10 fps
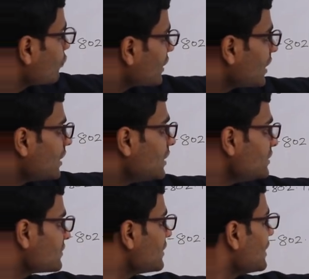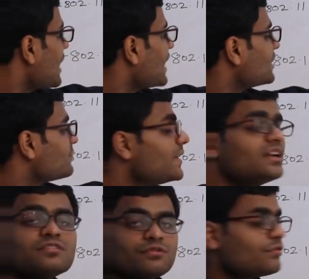GHz and the
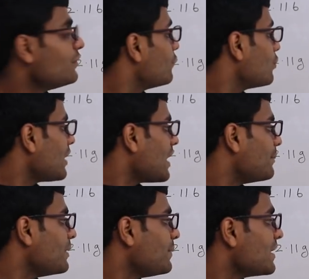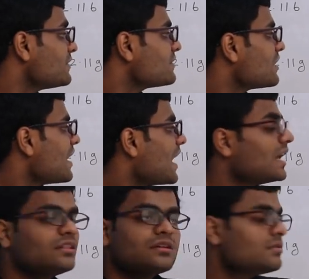speed is 54 Mbps
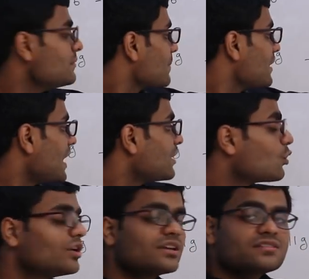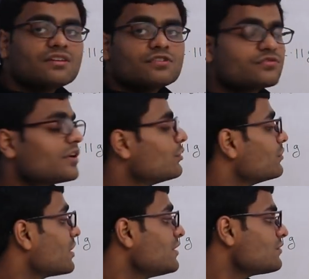and the encoding scheme which we are
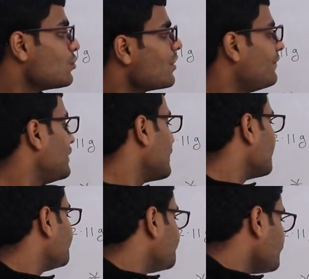using is OFDM.